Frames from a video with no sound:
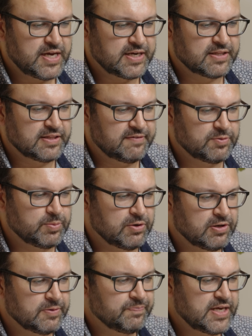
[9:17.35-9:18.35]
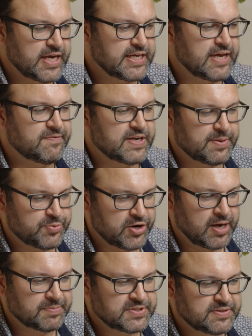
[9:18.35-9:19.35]
and in Lovable, I gave it a
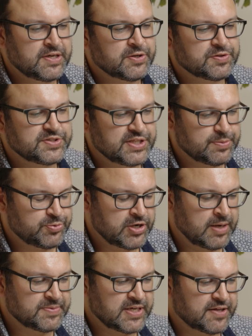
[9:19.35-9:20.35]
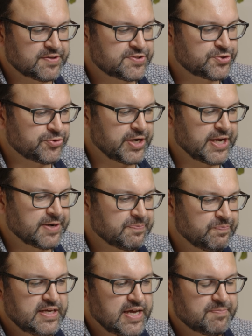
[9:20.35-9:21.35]
prompt. You'll see the prompt on the screen,
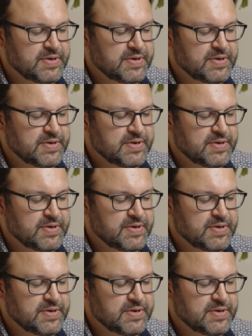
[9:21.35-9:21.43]
and